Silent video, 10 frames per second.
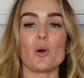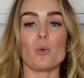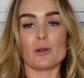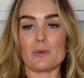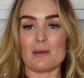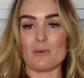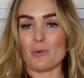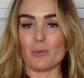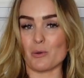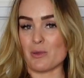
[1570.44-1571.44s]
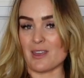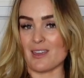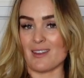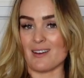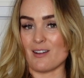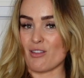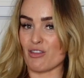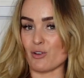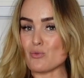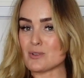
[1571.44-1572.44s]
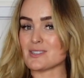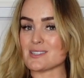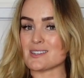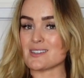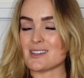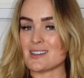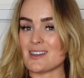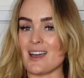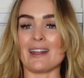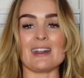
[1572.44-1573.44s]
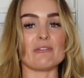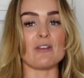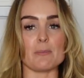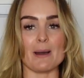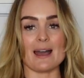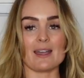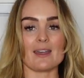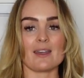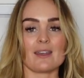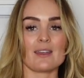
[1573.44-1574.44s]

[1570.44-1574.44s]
What are we thinking? Thoughts? I need feedback.